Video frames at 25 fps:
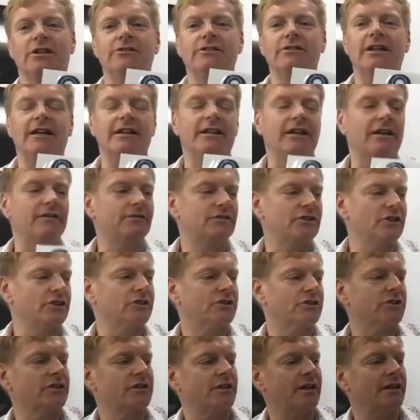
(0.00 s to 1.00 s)
yeah,
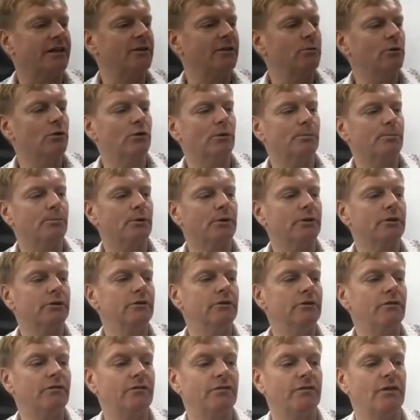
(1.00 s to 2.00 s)
they were
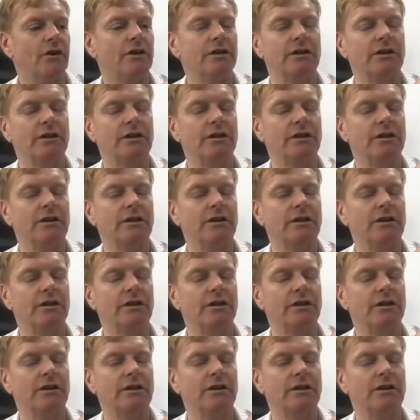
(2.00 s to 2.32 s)
approved finally